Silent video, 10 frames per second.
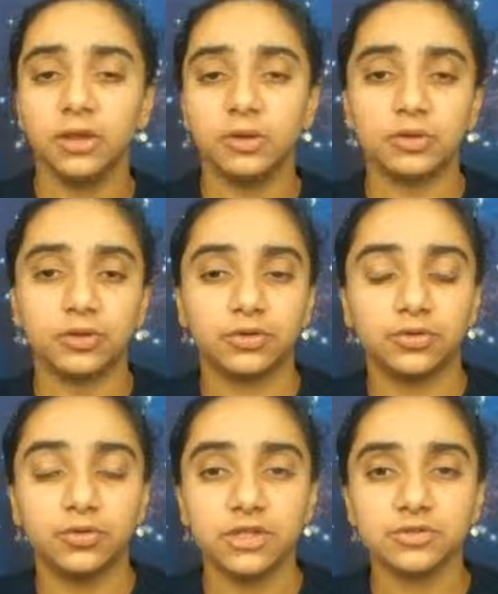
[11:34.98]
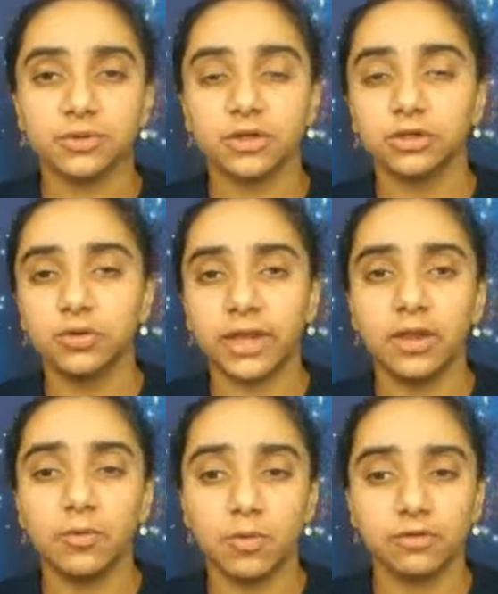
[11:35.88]
In order to do this, we're going to
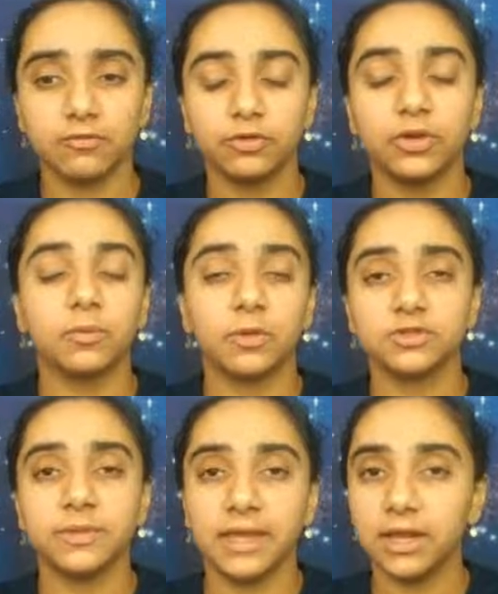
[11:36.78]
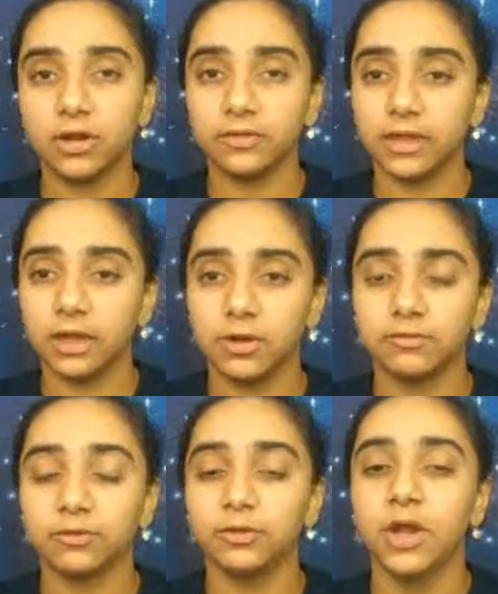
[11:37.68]
locate one root, and once we hit on that one
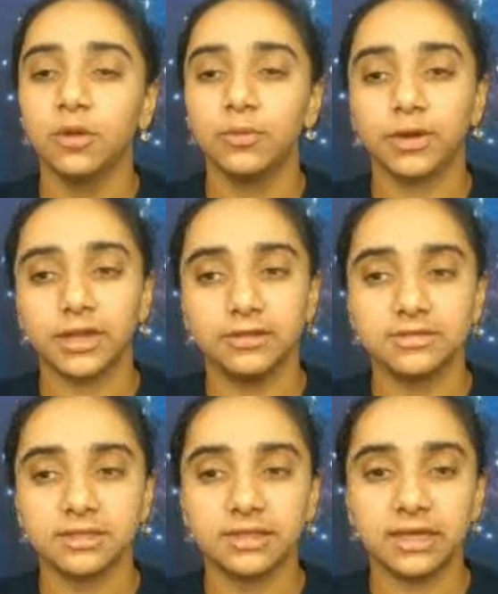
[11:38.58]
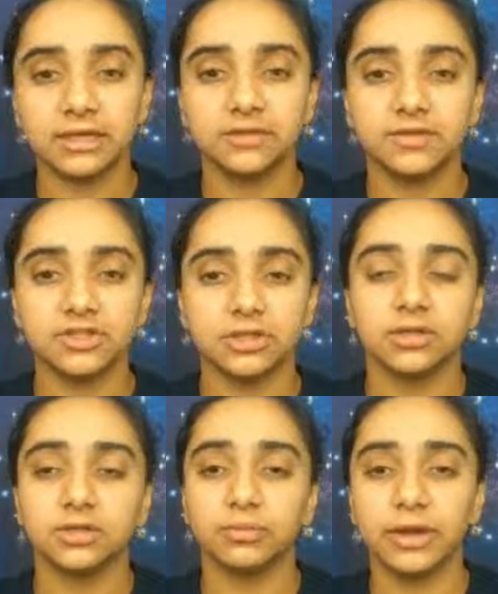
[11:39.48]
root, we're going to use synthetic division
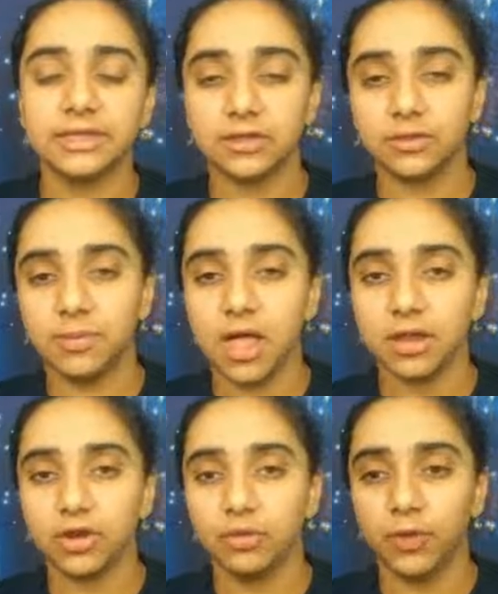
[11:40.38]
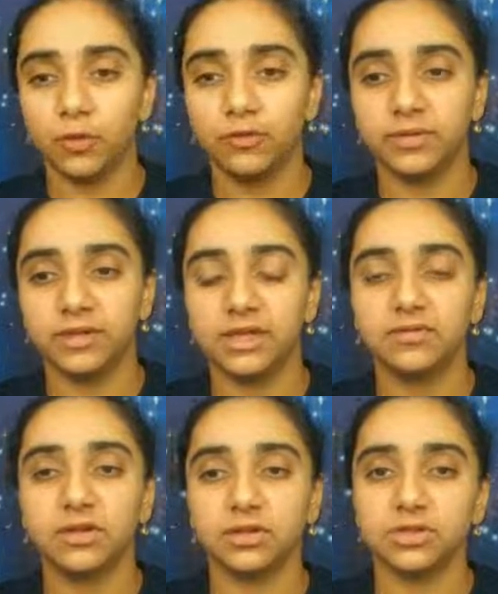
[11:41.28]
to break down the polynomial we've been
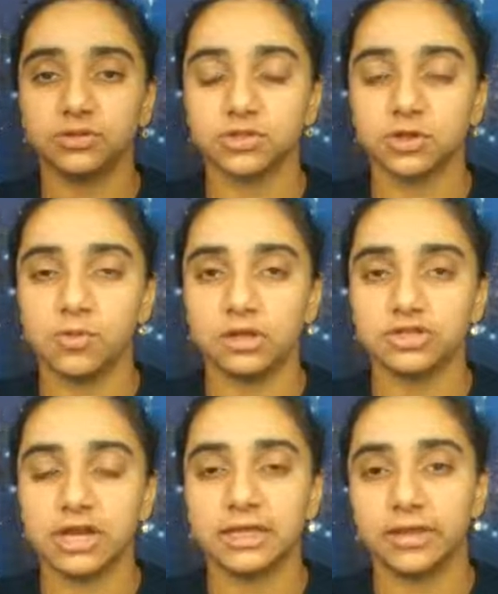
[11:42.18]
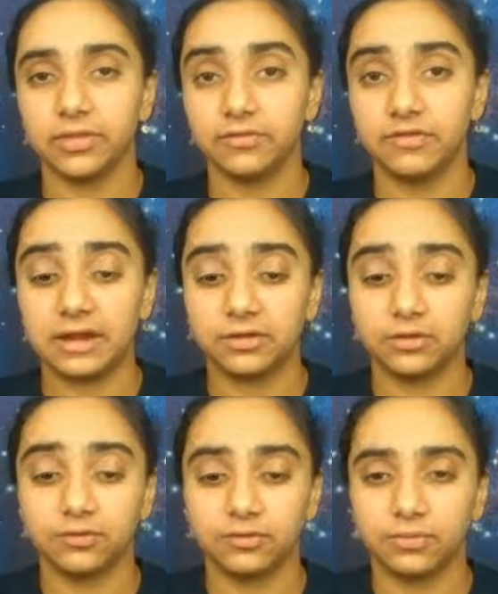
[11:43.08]
given until it's a quadratic, and then
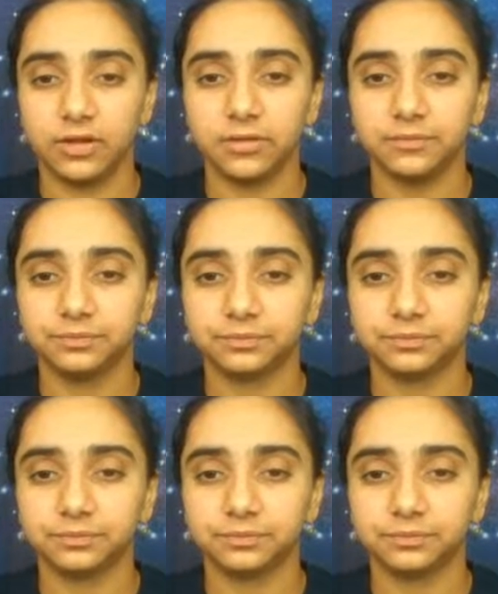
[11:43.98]
factor from there.